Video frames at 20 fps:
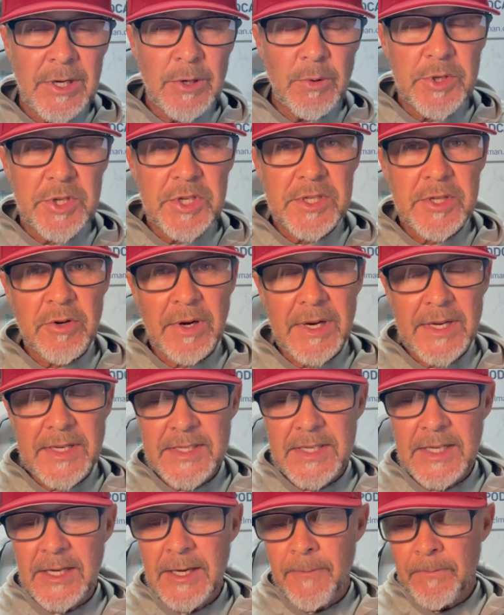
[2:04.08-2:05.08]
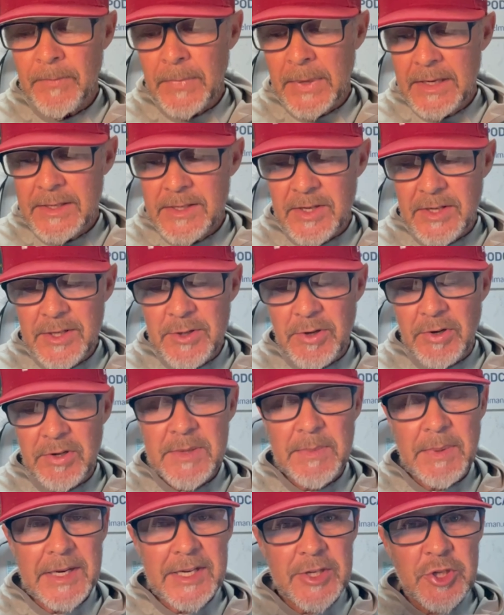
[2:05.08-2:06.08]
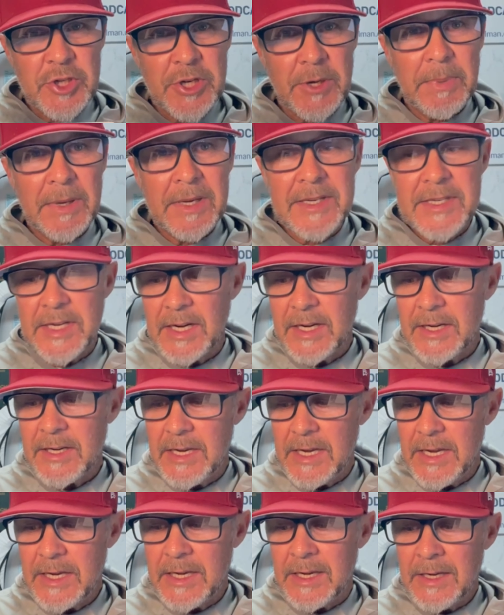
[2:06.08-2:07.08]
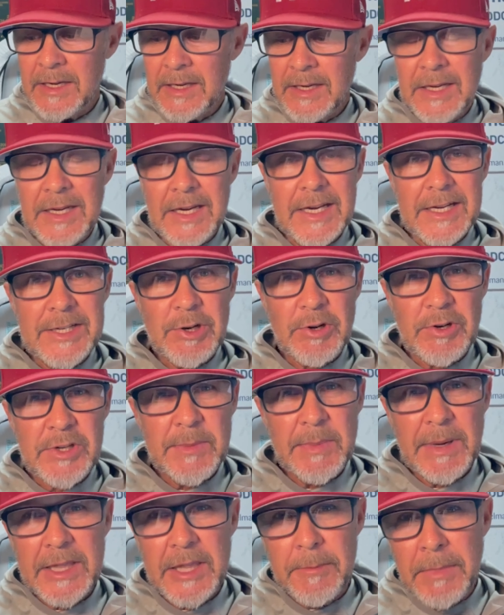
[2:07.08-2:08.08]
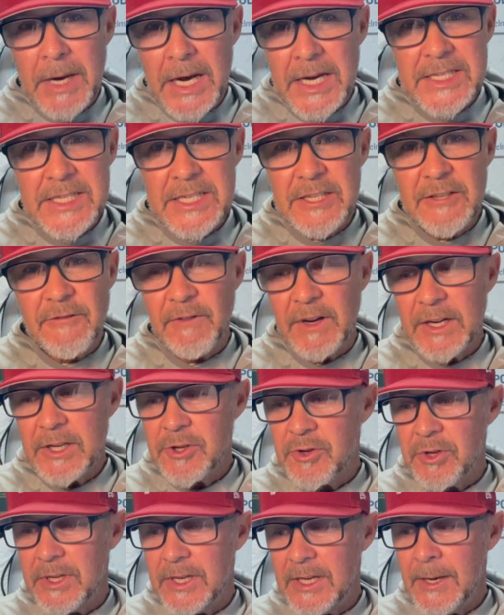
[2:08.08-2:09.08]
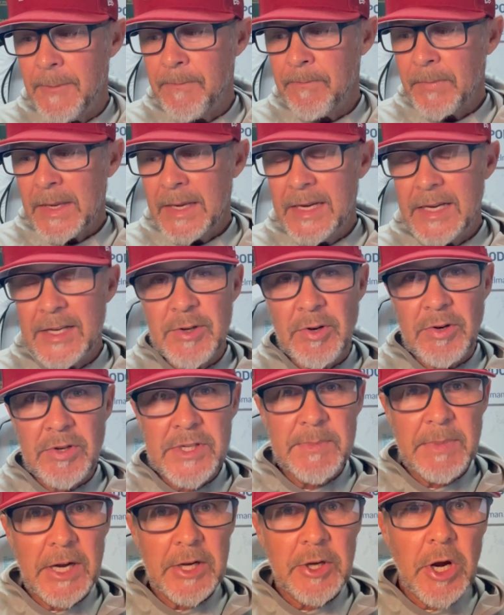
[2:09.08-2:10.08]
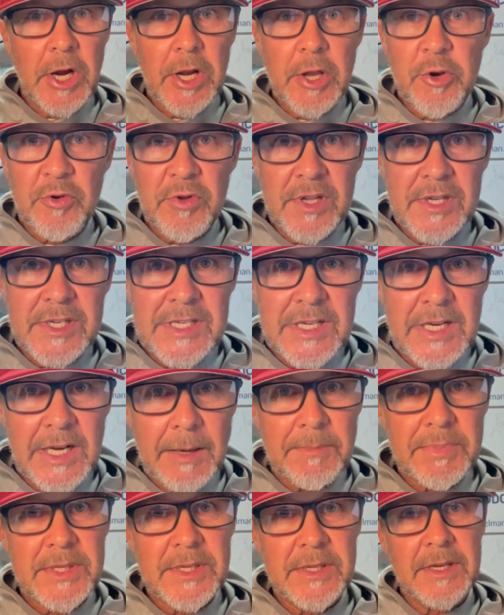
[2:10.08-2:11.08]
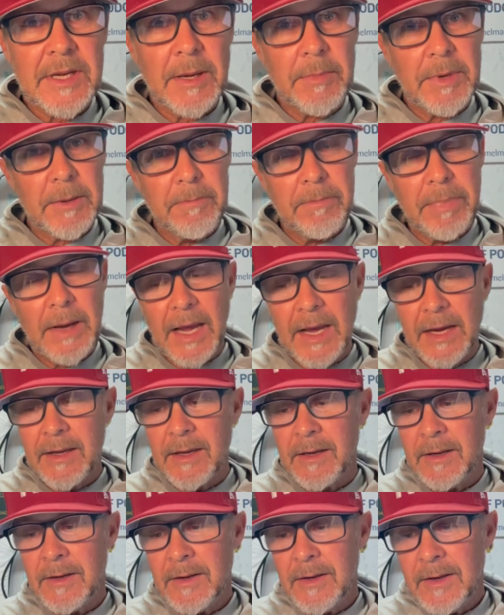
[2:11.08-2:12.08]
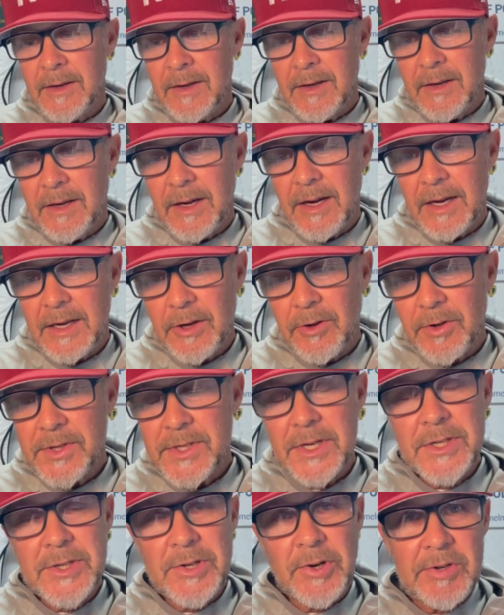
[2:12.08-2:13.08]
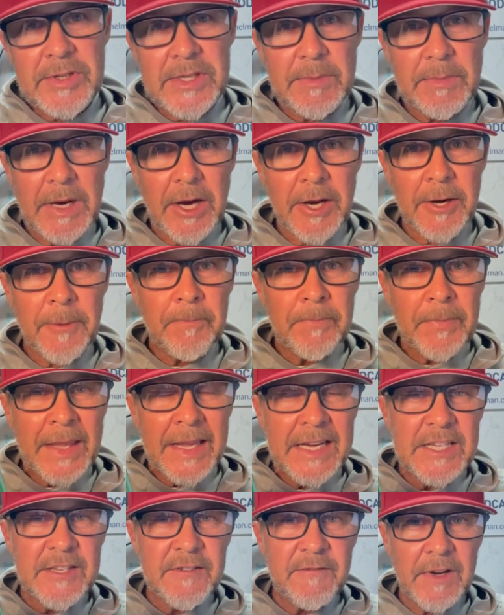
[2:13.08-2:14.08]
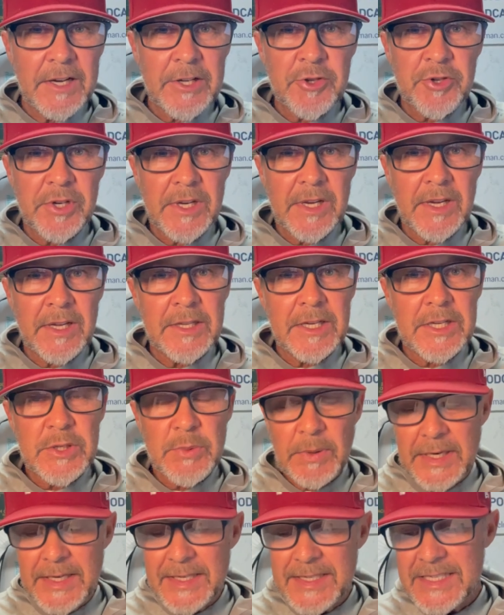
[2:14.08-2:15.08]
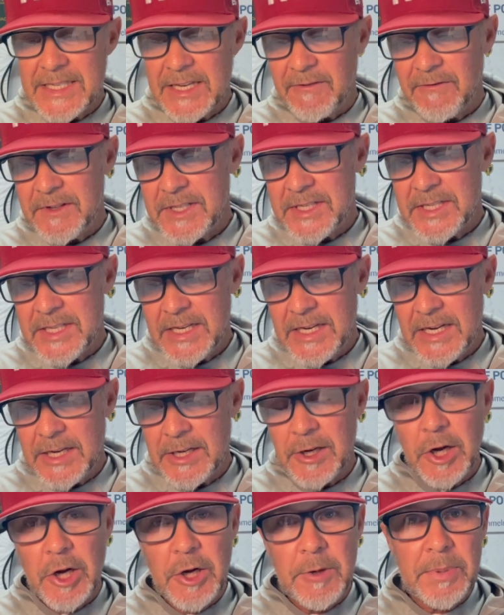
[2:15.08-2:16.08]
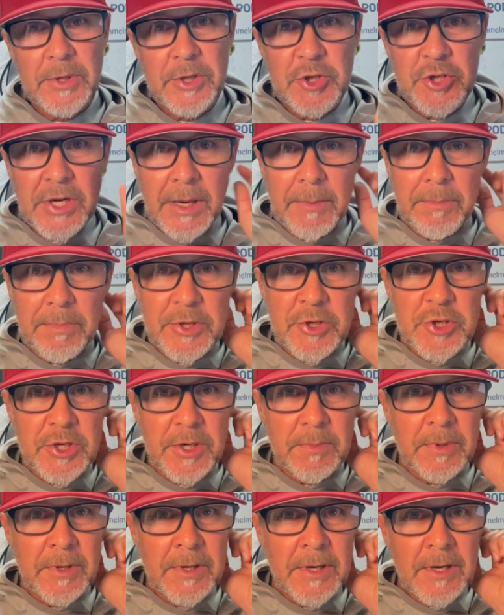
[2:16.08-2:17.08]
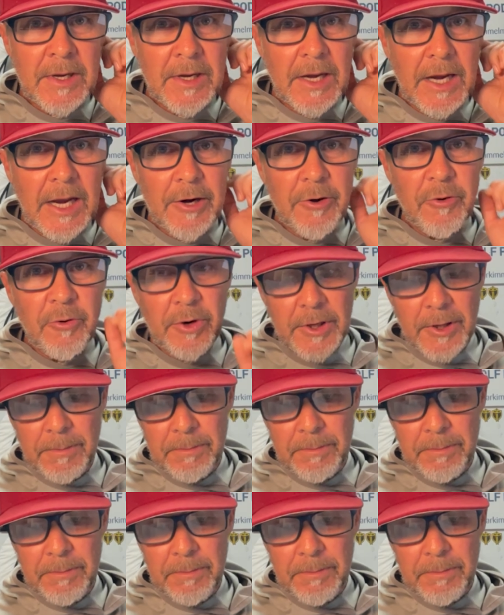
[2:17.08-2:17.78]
which is crazy. So he talks about his chipping technique. He talks about the Masters victory. He talks about going through the slumps and coming back. And he also talks about his victory in the 2017 Open Championship at Royal